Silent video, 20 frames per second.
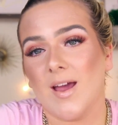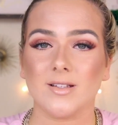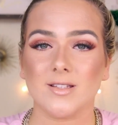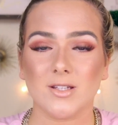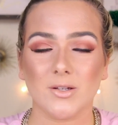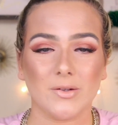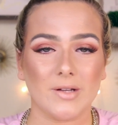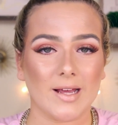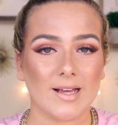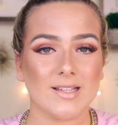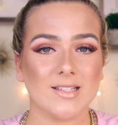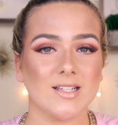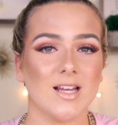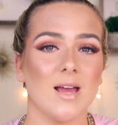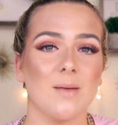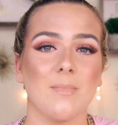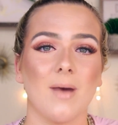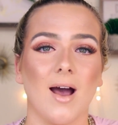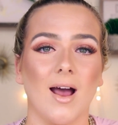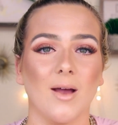Until next
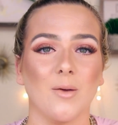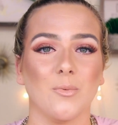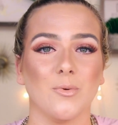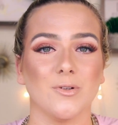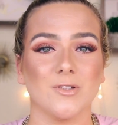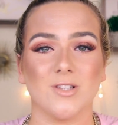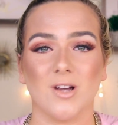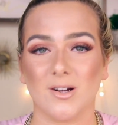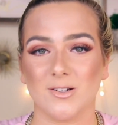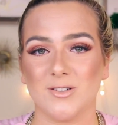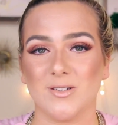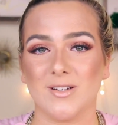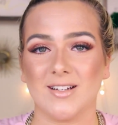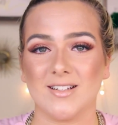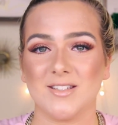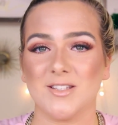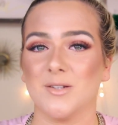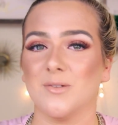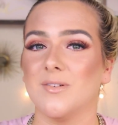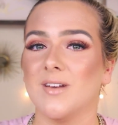time, I will talk to you
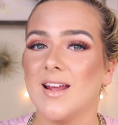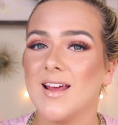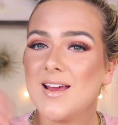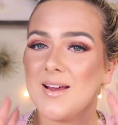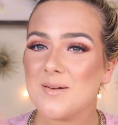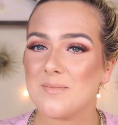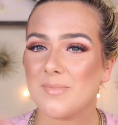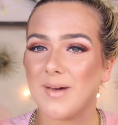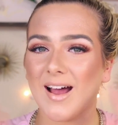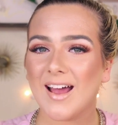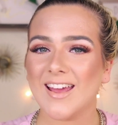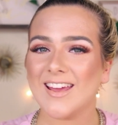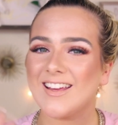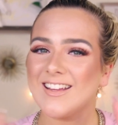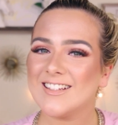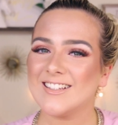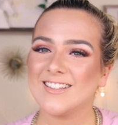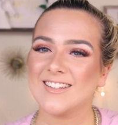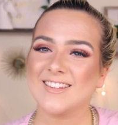guys soon. Bye!